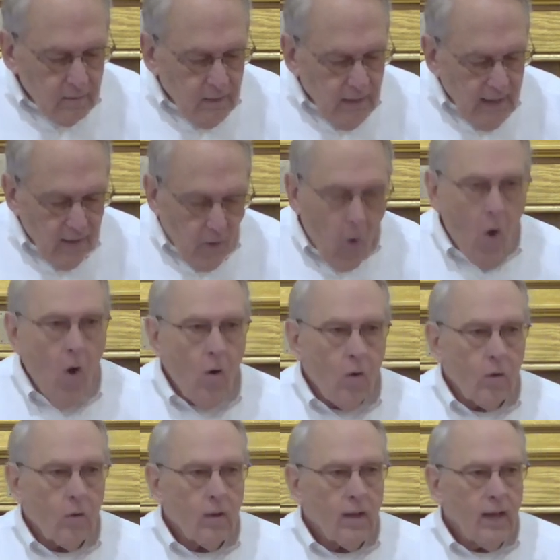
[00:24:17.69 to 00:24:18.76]
at
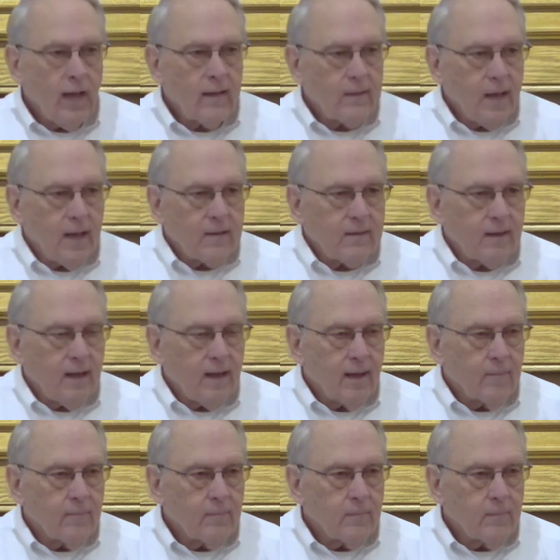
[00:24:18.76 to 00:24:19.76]
all at nighttime.